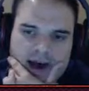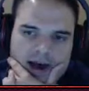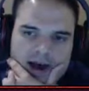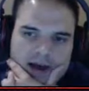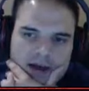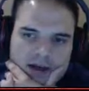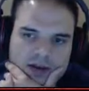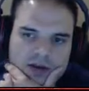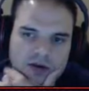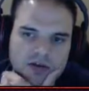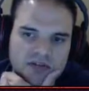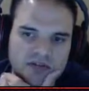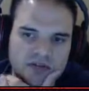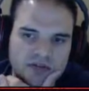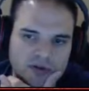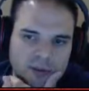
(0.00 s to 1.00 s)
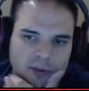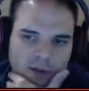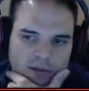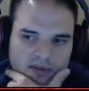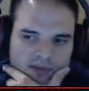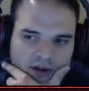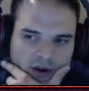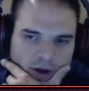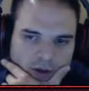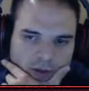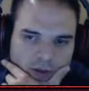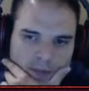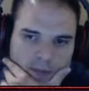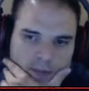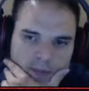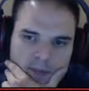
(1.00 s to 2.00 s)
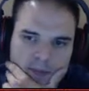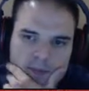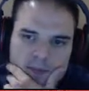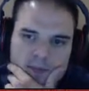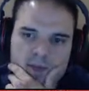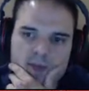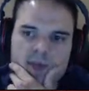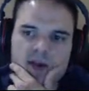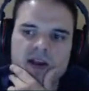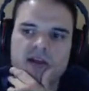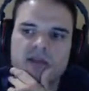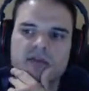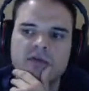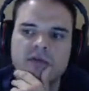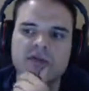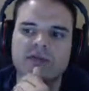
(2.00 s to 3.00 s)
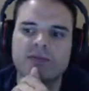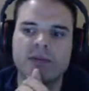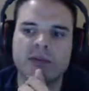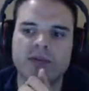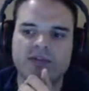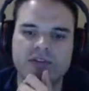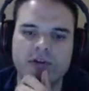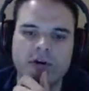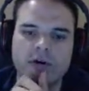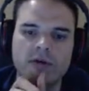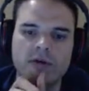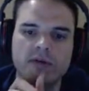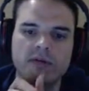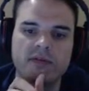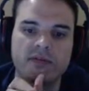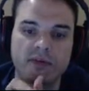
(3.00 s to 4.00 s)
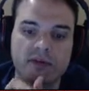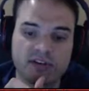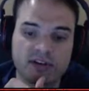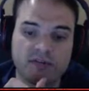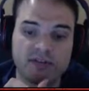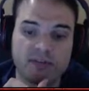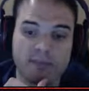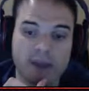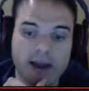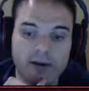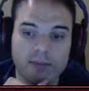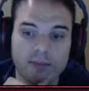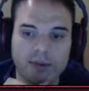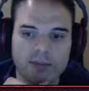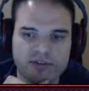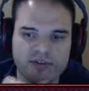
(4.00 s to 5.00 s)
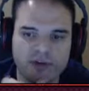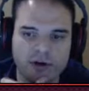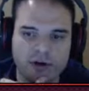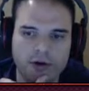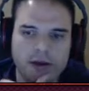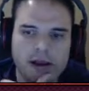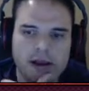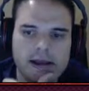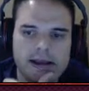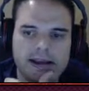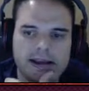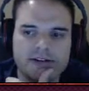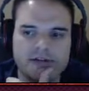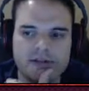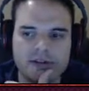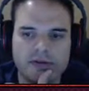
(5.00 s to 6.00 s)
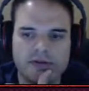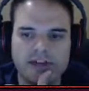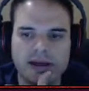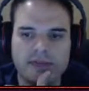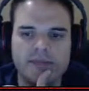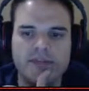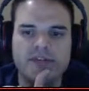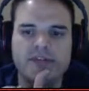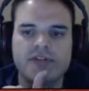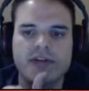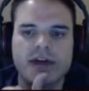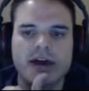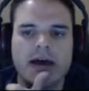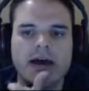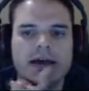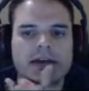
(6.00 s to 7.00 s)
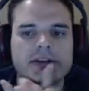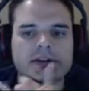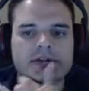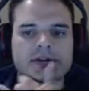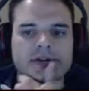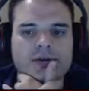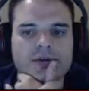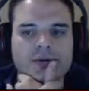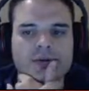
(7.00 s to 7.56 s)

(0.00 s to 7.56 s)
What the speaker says: Goes into a Bombsnow. Of course, Bombsnow, especially if it's Mega Bombsnow, can do a lot of damage in Trick Room.